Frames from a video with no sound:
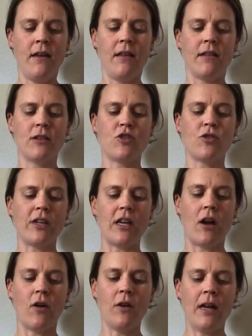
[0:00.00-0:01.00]
The
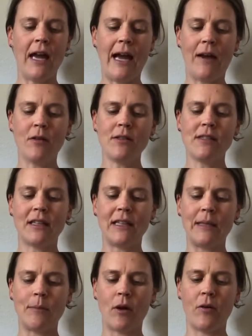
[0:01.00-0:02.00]
trio, House,
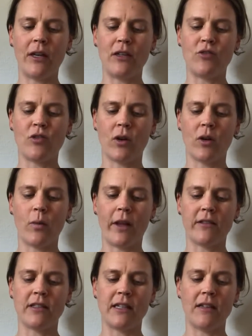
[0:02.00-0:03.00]
Clebo, and Eudora
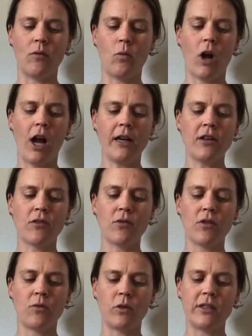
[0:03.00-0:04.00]
Welty, walked through
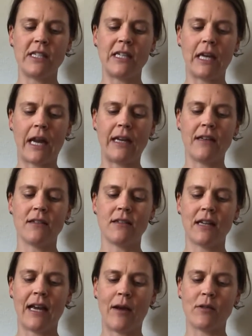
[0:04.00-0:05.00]
the woodsy night
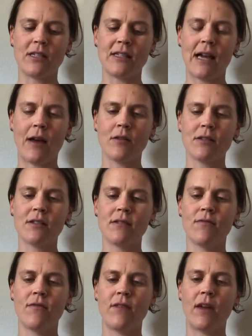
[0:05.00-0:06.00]
to House's house.
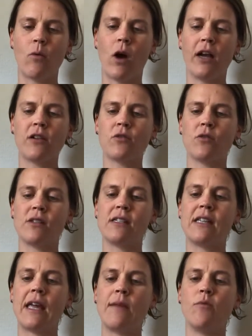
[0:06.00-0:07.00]
They walked through the
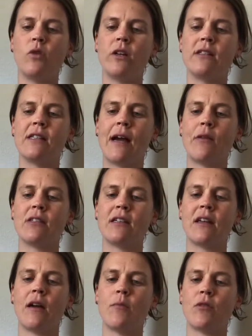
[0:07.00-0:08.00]
same woods House had
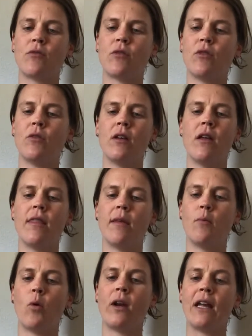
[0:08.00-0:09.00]
come through the
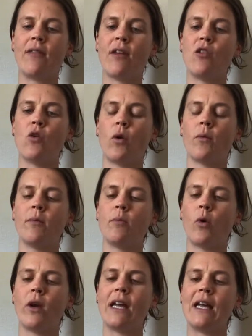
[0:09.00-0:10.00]
morning that Norwood
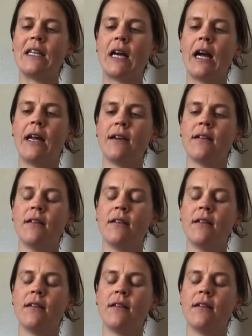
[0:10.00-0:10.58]
Boyd had died.